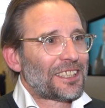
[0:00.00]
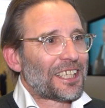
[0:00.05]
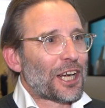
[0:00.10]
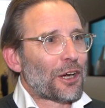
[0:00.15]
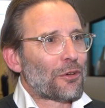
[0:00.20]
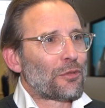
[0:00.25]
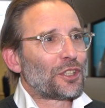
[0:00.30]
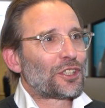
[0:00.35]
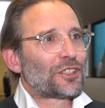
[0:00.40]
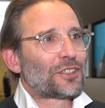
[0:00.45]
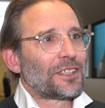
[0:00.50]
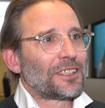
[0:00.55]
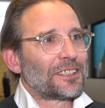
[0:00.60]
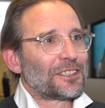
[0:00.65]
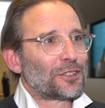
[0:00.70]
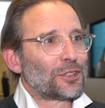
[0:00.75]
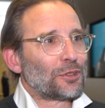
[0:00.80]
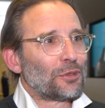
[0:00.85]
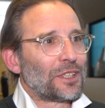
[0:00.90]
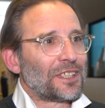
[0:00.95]
Are we still
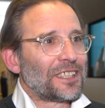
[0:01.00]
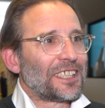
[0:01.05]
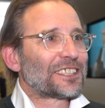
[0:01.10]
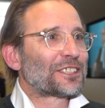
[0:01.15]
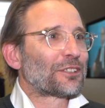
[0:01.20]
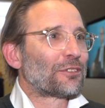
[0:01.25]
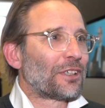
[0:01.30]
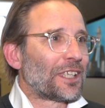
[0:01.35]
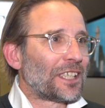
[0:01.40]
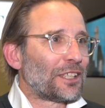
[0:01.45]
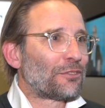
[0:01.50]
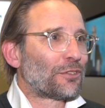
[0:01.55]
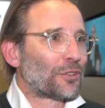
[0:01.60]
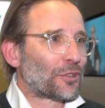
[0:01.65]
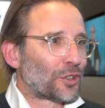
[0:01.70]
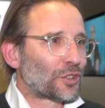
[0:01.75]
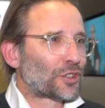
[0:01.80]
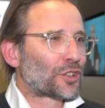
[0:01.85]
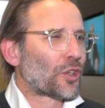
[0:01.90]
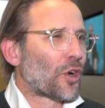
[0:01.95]
doing this already
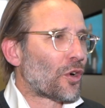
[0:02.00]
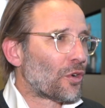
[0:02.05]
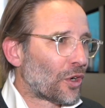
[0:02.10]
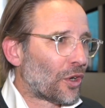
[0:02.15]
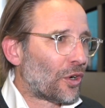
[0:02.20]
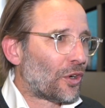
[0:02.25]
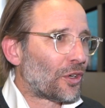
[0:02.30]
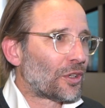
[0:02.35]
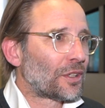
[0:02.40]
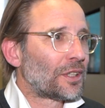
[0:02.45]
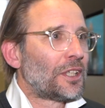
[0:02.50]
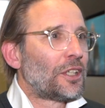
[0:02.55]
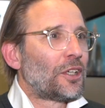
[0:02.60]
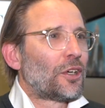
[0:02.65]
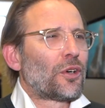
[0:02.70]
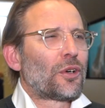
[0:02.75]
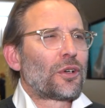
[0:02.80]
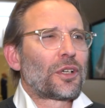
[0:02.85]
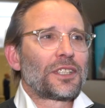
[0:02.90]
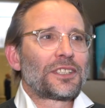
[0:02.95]
for so long,
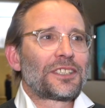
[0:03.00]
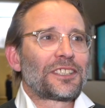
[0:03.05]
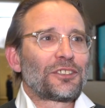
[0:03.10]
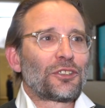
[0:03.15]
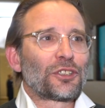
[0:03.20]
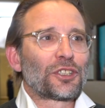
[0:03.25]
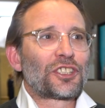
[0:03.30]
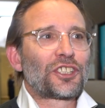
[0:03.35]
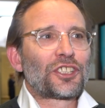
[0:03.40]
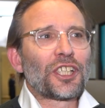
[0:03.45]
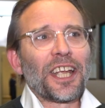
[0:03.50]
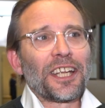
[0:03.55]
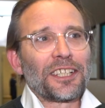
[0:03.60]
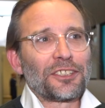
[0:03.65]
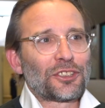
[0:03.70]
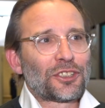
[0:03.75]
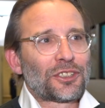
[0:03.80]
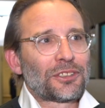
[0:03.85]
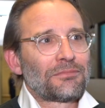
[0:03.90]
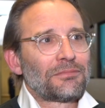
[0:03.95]
or is it going to
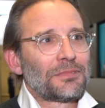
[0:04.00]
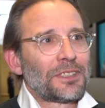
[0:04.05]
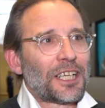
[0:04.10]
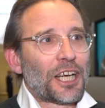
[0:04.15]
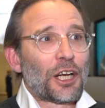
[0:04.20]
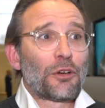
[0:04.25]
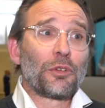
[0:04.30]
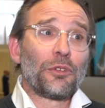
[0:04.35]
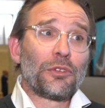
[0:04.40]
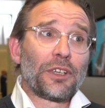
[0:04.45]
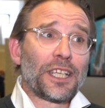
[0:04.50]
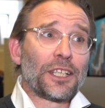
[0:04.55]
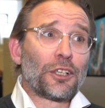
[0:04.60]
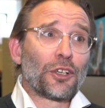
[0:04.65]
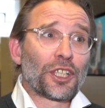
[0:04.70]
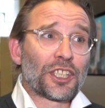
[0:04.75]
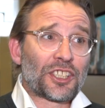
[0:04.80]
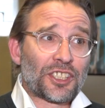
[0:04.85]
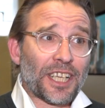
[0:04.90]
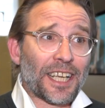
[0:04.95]
change? Are we really
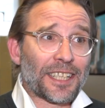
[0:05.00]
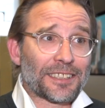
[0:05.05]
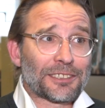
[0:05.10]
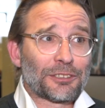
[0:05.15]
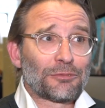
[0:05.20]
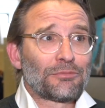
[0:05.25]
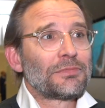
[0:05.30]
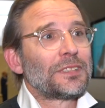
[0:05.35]
going to chat?